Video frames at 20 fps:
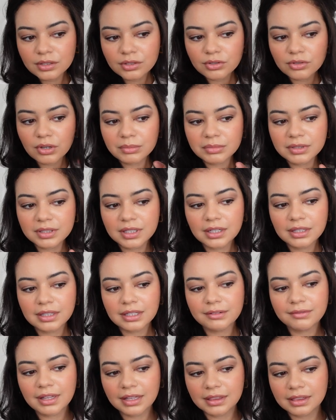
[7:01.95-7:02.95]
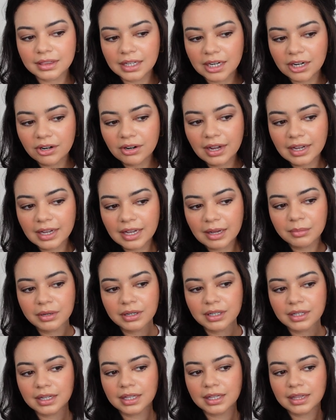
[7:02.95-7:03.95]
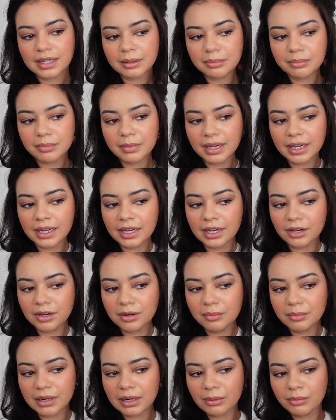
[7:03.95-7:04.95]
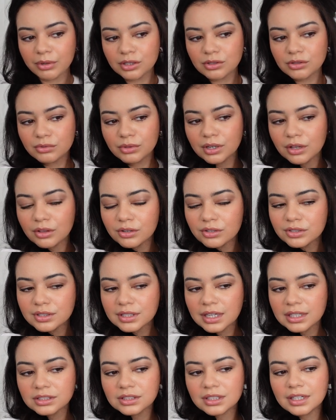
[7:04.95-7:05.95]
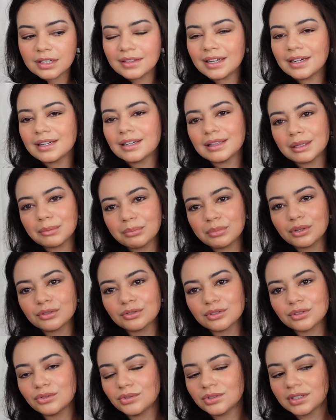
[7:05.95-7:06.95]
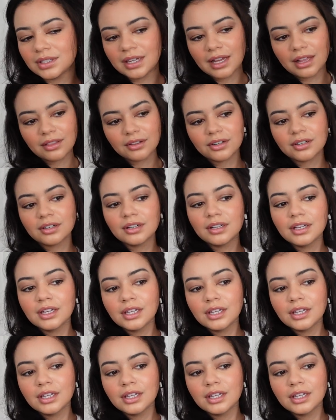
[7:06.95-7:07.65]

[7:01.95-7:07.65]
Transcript: So I'm just going to leave that there. I am going to clip my hair, but I want to do another section and then clip those two together.